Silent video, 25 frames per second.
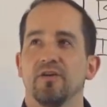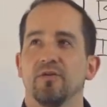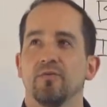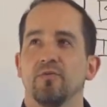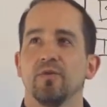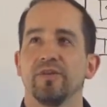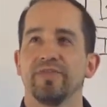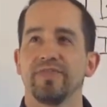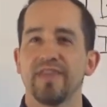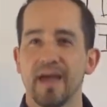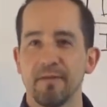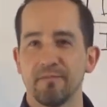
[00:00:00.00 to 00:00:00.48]

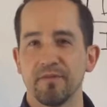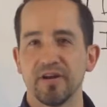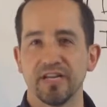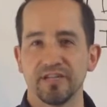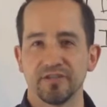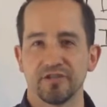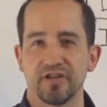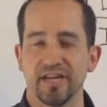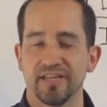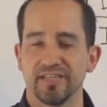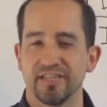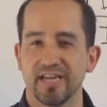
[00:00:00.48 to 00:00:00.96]
With that money
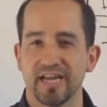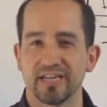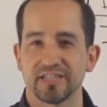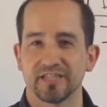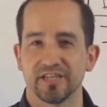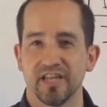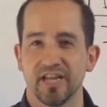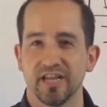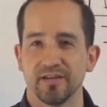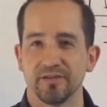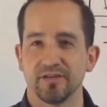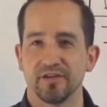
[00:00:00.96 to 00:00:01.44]

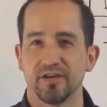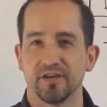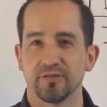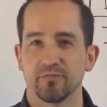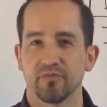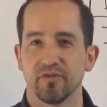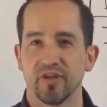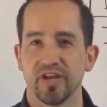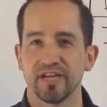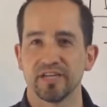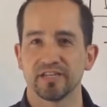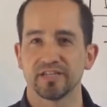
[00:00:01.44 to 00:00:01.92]
transaction that took
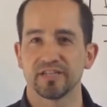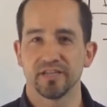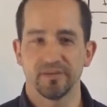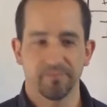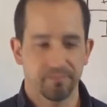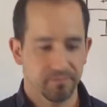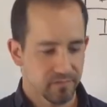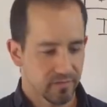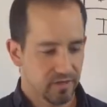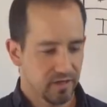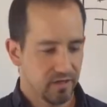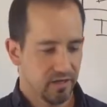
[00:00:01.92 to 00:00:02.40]
place,
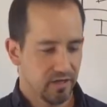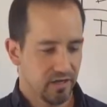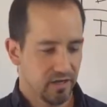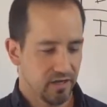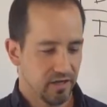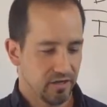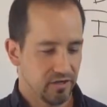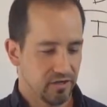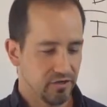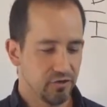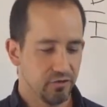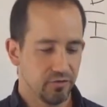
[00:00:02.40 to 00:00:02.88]

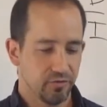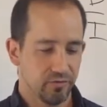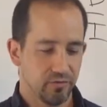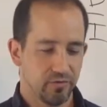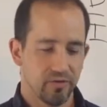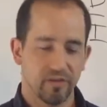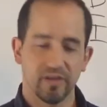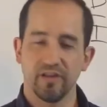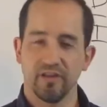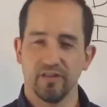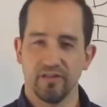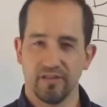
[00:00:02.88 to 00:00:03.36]

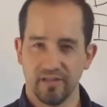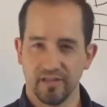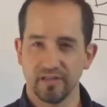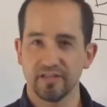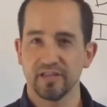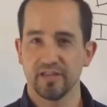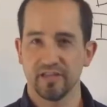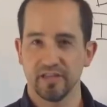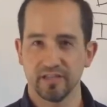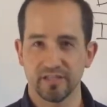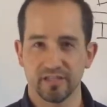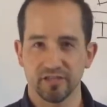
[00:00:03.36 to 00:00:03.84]

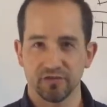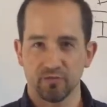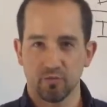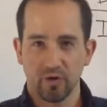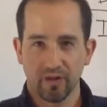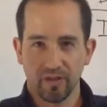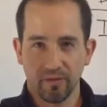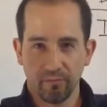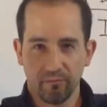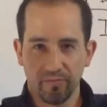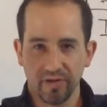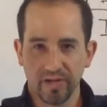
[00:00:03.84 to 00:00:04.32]
this is
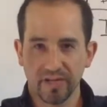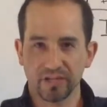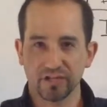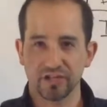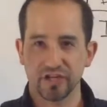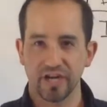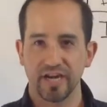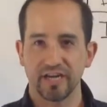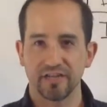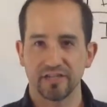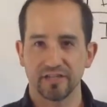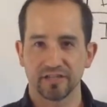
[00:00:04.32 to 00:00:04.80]
where the big
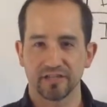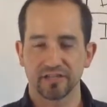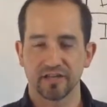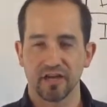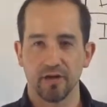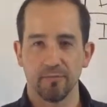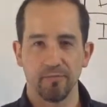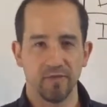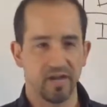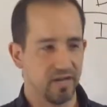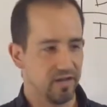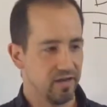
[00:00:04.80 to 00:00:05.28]
changes
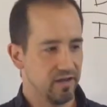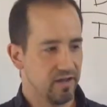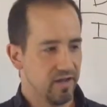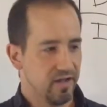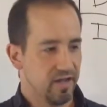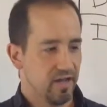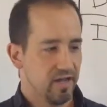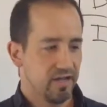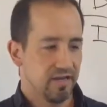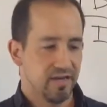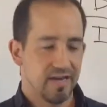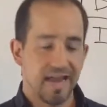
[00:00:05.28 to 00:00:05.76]
come in.
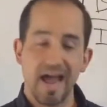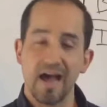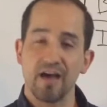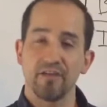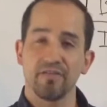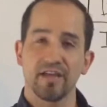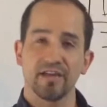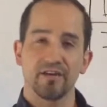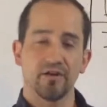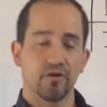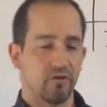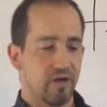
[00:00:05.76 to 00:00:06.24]
Now
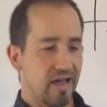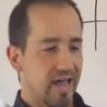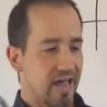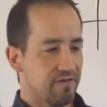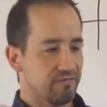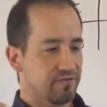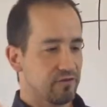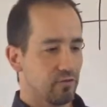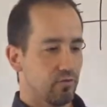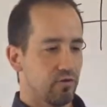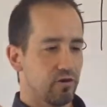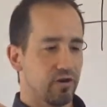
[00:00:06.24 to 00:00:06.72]
they don't
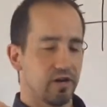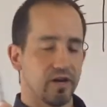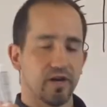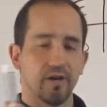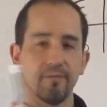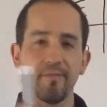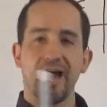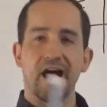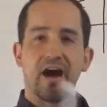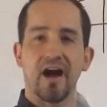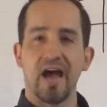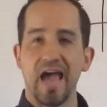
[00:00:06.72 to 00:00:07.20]
have to worry
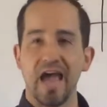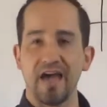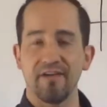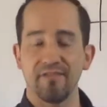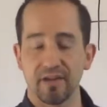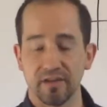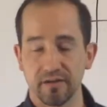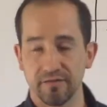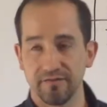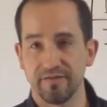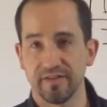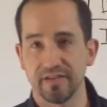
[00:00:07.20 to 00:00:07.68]
about
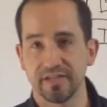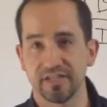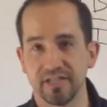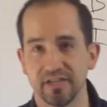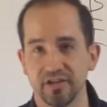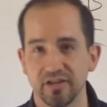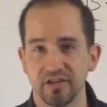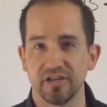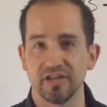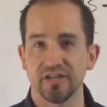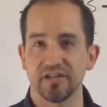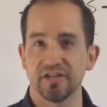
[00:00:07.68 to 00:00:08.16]
having a
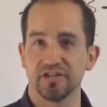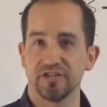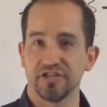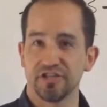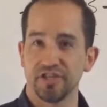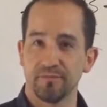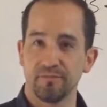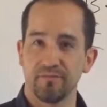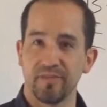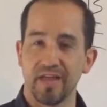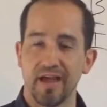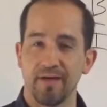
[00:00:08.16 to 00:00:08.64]
facility to
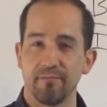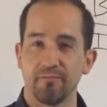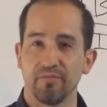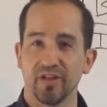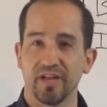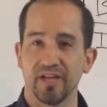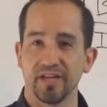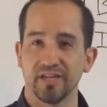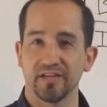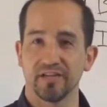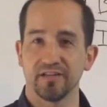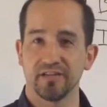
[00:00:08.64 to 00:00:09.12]
ship that
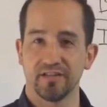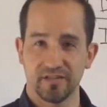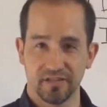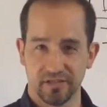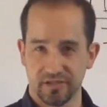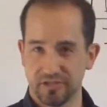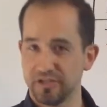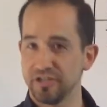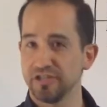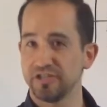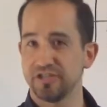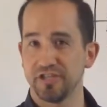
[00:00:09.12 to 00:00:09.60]

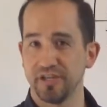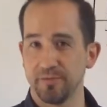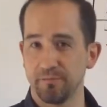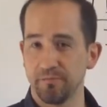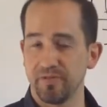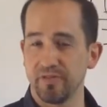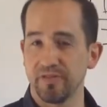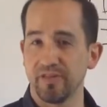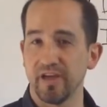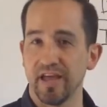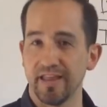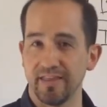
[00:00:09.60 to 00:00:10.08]

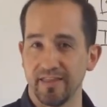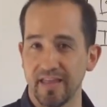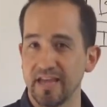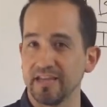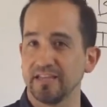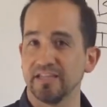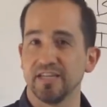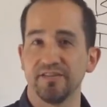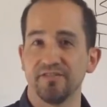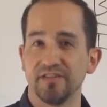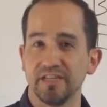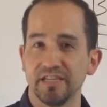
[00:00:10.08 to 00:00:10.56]

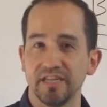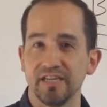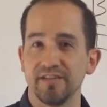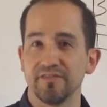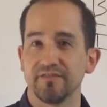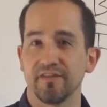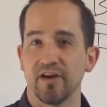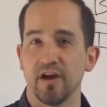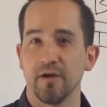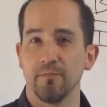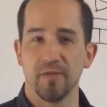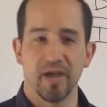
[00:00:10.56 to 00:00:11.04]
DVD
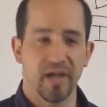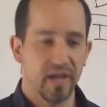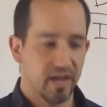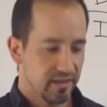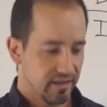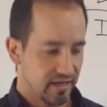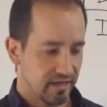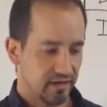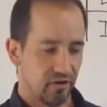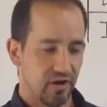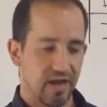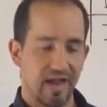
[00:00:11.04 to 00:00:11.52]
from.
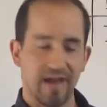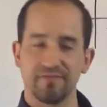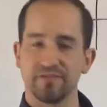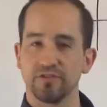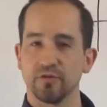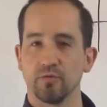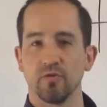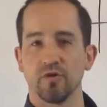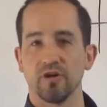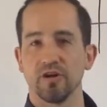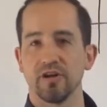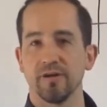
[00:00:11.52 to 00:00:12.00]
They don't have to
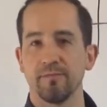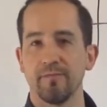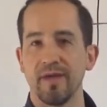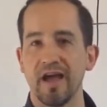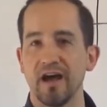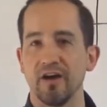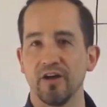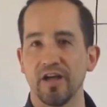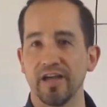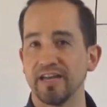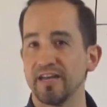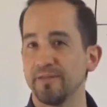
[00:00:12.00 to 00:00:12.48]
worry
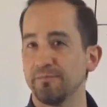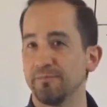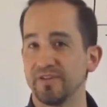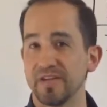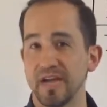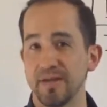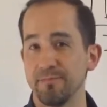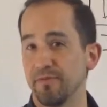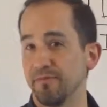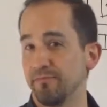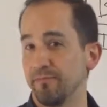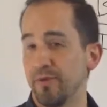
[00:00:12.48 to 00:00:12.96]
about any
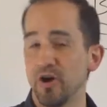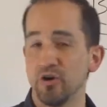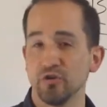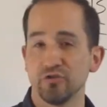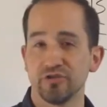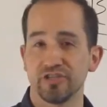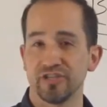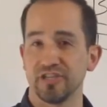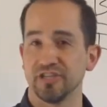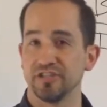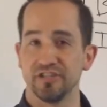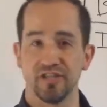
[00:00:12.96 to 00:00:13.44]
type of
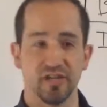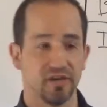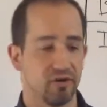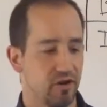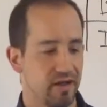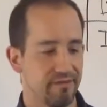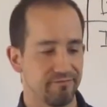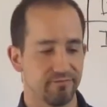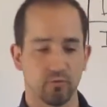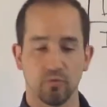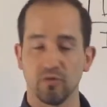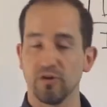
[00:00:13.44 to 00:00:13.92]
postage. They don't
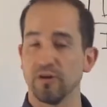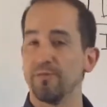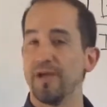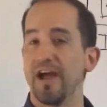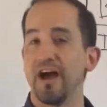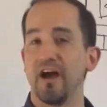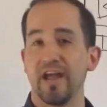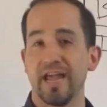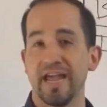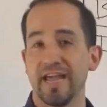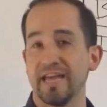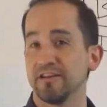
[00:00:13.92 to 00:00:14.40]
have to worry
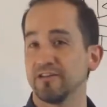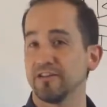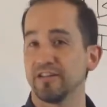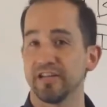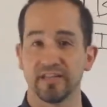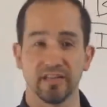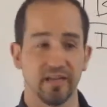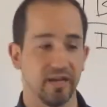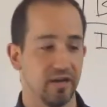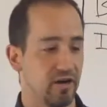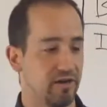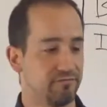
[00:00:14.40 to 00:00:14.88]
about
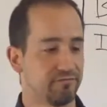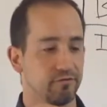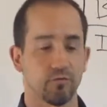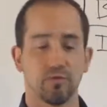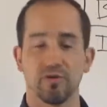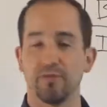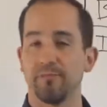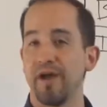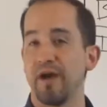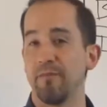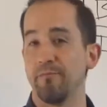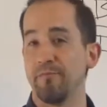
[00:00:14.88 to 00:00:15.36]
handling. They don't have to
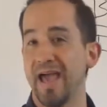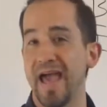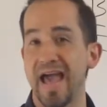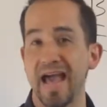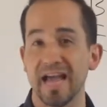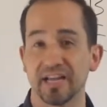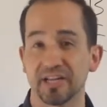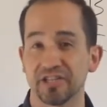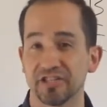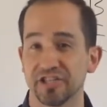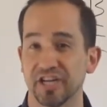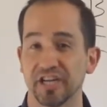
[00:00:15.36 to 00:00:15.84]
worry about
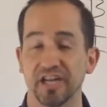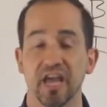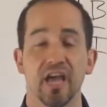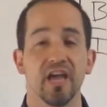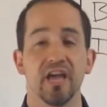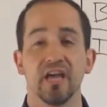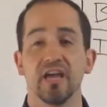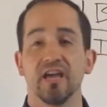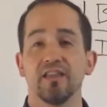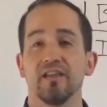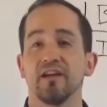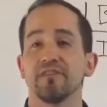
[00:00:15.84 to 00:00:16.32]
packaging.
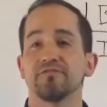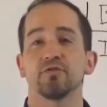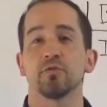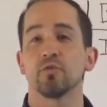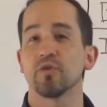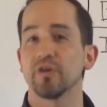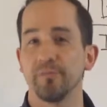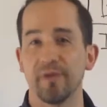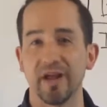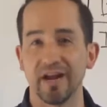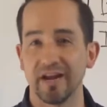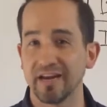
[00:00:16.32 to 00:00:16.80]
They don't have to
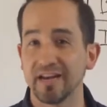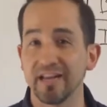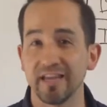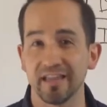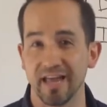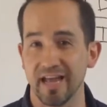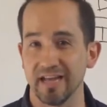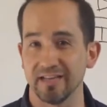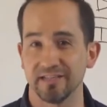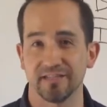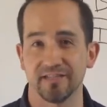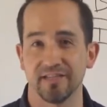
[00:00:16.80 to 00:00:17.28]
worry about any of
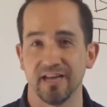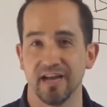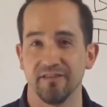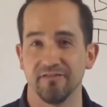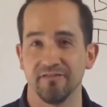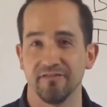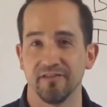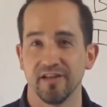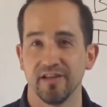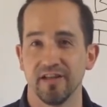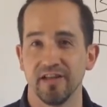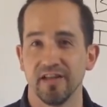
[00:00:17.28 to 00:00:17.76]
that stuff.
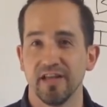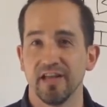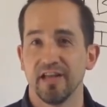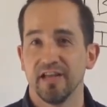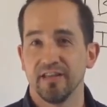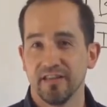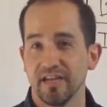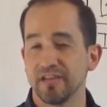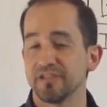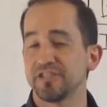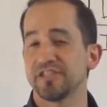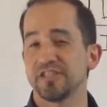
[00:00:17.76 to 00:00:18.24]

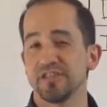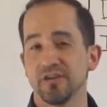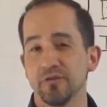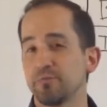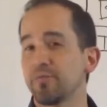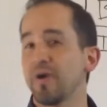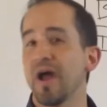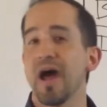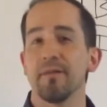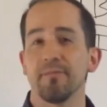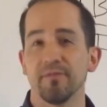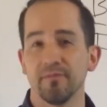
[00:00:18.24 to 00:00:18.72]
They're still
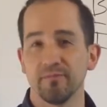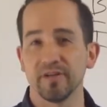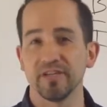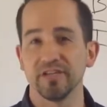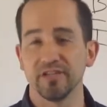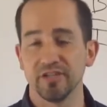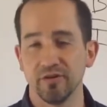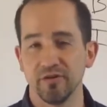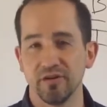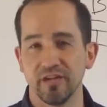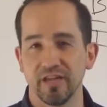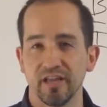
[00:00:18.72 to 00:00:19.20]
probably
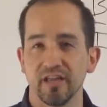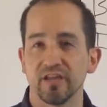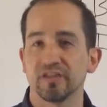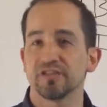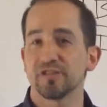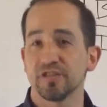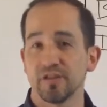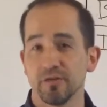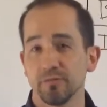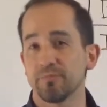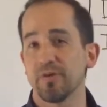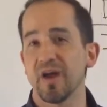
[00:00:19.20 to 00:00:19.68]
doing it. There's
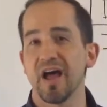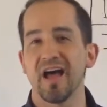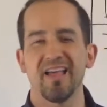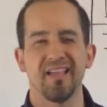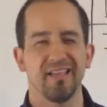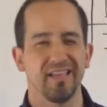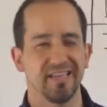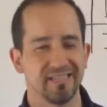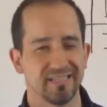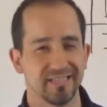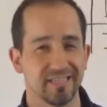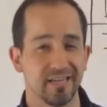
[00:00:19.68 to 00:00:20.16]
still
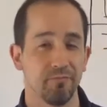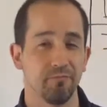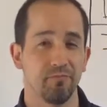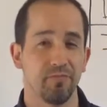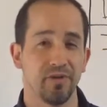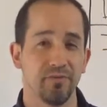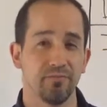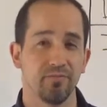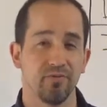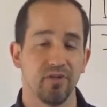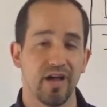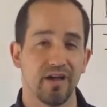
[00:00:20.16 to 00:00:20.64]
probably some
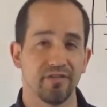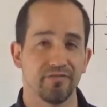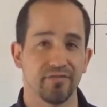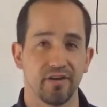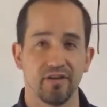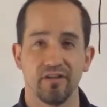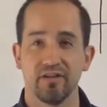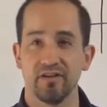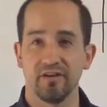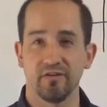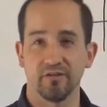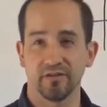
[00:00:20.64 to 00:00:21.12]
people out
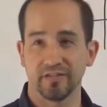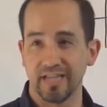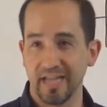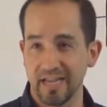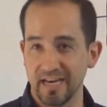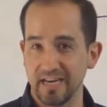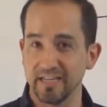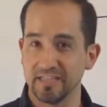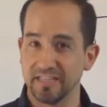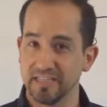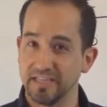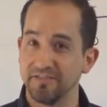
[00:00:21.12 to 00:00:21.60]
there that are
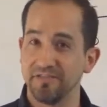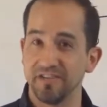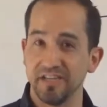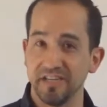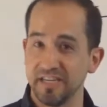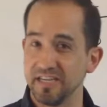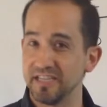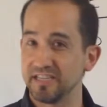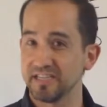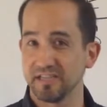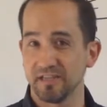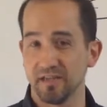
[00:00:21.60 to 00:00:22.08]
getting
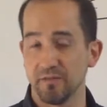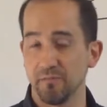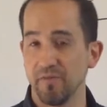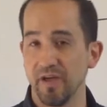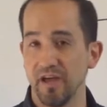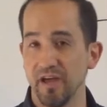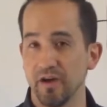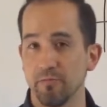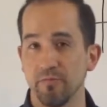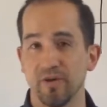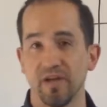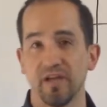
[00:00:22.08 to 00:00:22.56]
DVDs in the
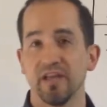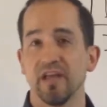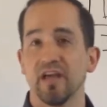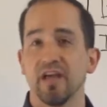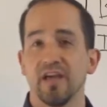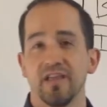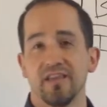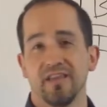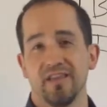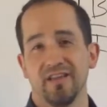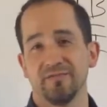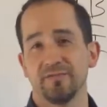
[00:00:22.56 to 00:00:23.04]
mail, but
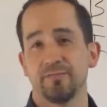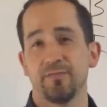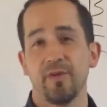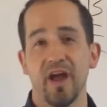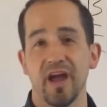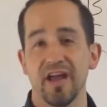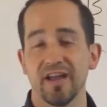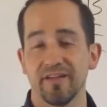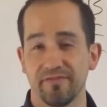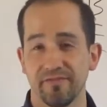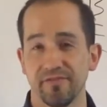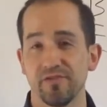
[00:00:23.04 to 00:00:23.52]
That's
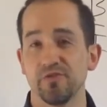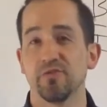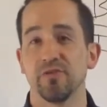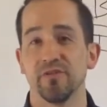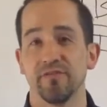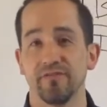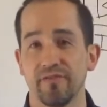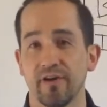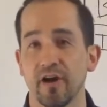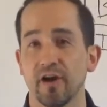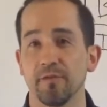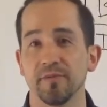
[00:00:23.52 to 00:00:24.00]
probably few and
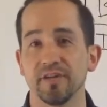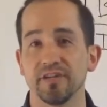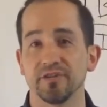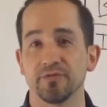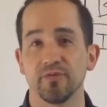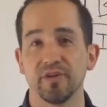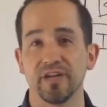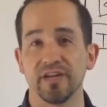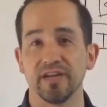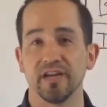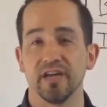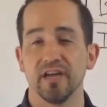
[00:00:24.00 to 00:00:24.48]
far
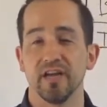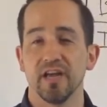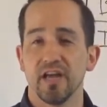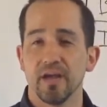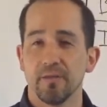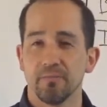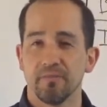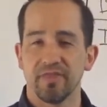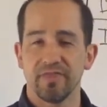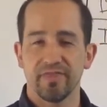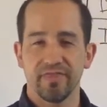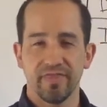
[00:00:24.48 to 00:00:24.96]
between.
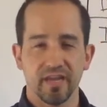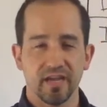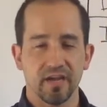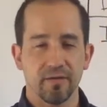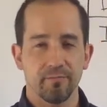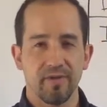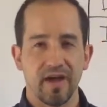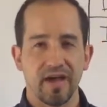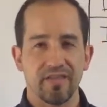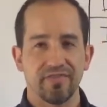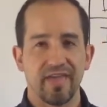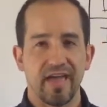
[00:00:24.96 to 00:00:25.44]
But think
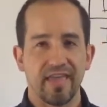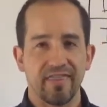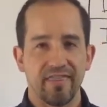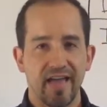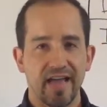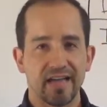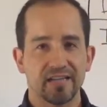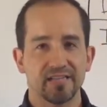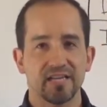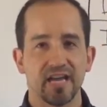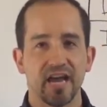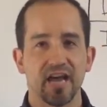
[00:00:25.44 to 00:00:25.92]
about that.
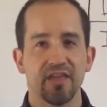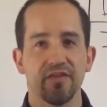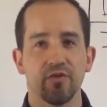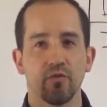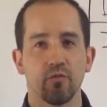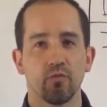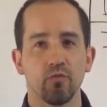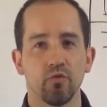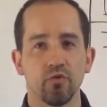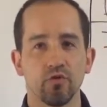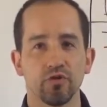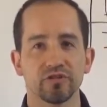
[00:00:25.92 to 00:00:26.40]
That's how the
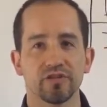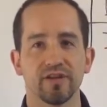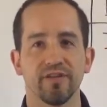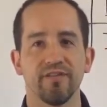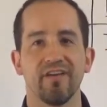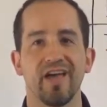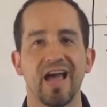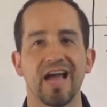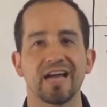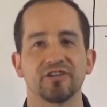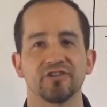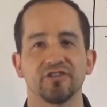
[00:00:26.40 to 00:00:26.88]
rules have
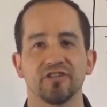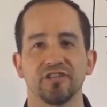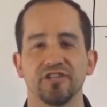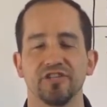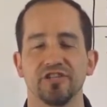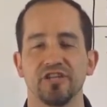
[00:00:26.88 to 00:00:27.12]
actually